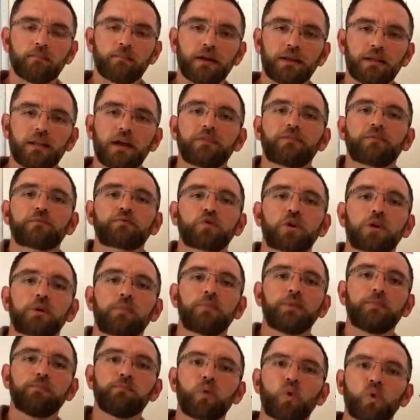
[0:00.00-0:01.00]
my life. I'm trying to
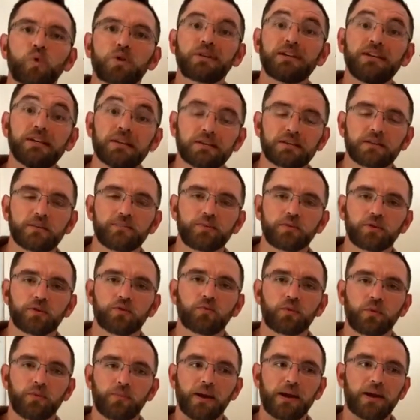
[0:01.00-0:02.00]
be more
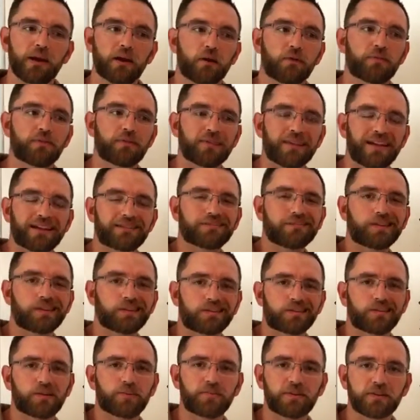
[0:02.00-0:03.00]
disciplined with my health. And that's not
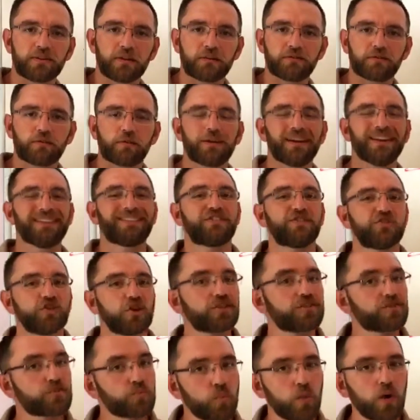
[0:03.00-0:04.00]
something it's
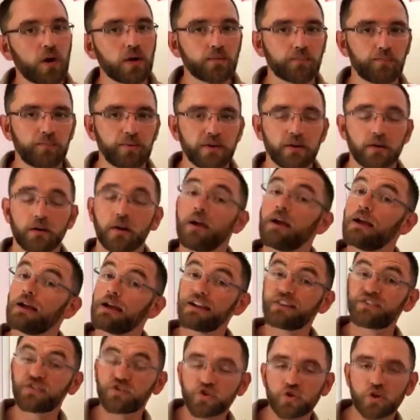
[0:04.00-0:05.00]
just one beer.
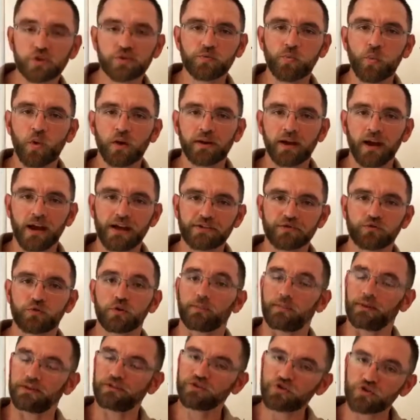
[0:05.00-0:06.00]
It's just one ice
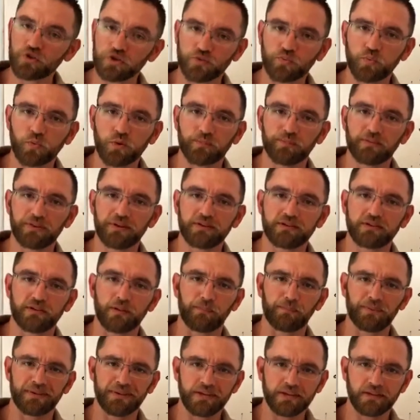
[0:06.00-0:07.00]
cream. It's just one piece
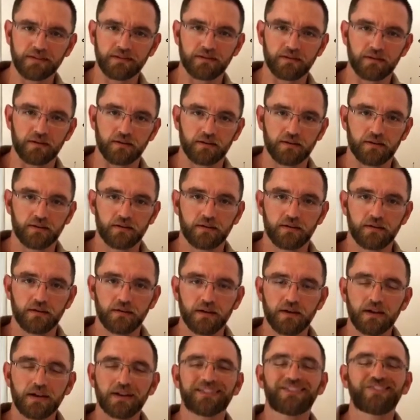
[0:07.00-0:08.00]
of pizza.
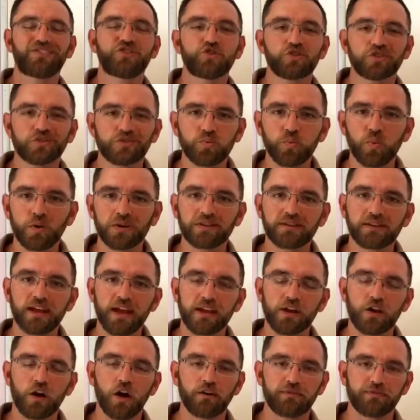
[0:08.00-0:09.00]
It's just one
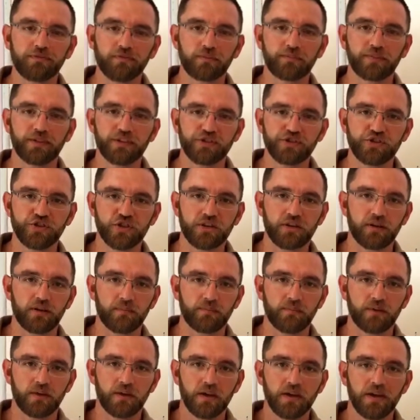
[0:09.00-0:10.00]
day off from the gym.
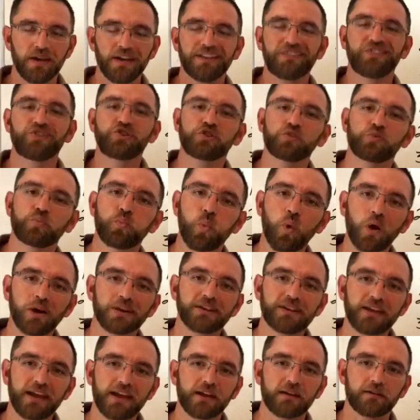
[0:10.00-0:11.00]
It's just
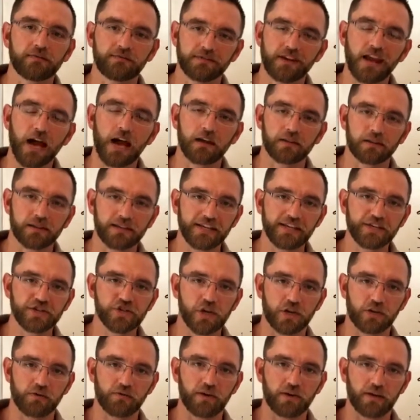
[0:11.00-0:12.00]
one day of not lead
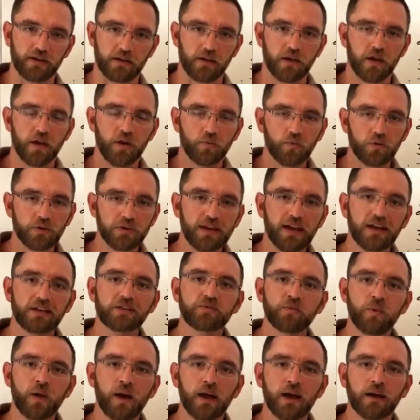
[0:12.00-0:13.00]
generating. Well,
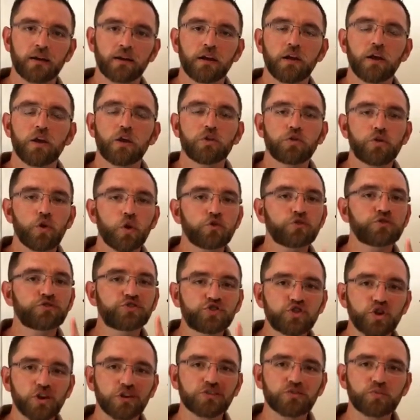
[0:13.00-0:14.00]
guess what? Those
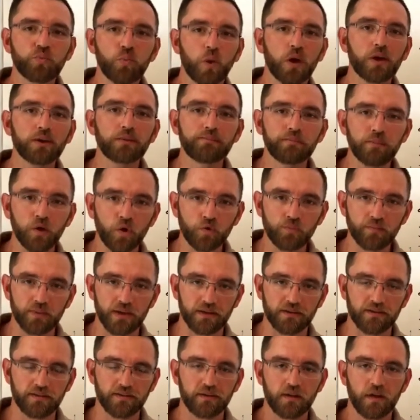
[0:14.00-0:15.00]
just one
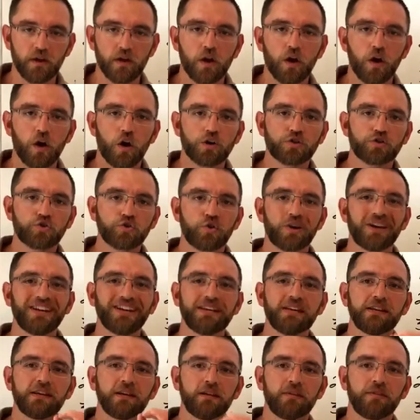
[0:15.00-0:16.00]
moments are
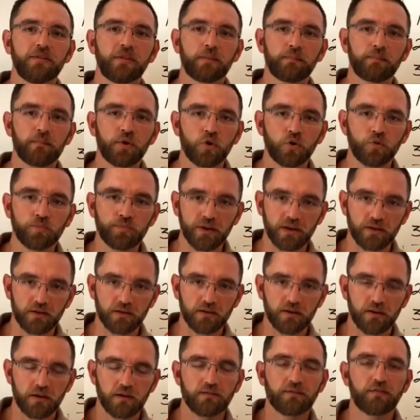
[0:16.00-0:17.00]
trading in the moment
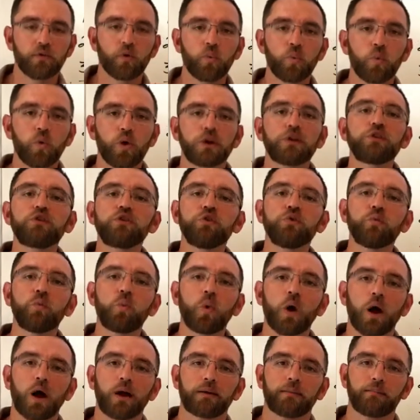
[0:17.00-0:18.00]
for what you
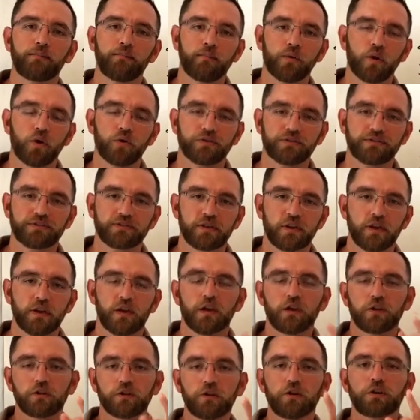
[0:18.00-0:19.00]
want most.
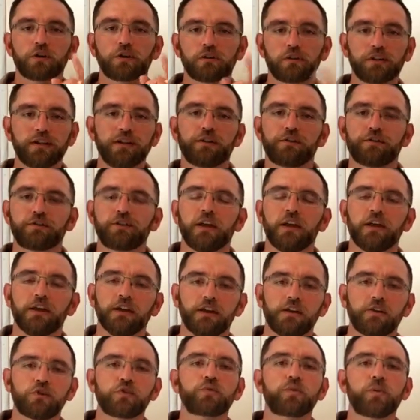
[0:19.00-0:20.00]
Look, leaders,
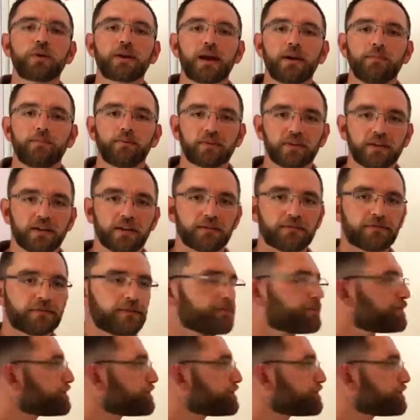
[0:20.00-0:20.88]
here's what I believe.